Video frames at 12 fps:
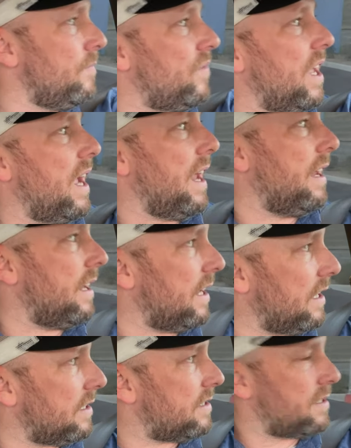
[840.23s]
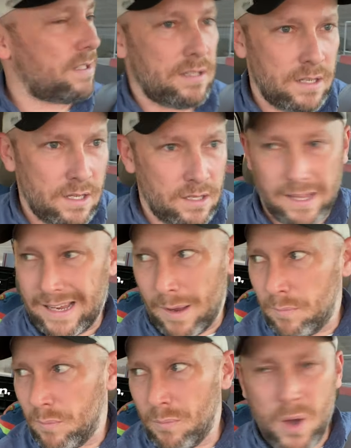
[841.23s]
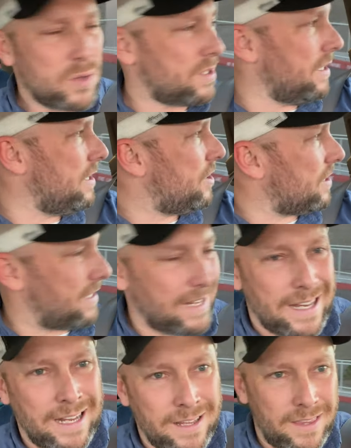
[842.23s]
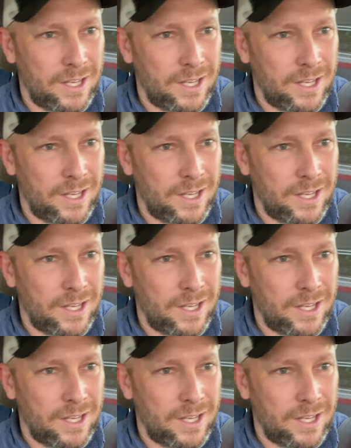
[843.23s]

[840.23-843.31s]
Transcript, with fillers: that it's like I'm mostly just getting the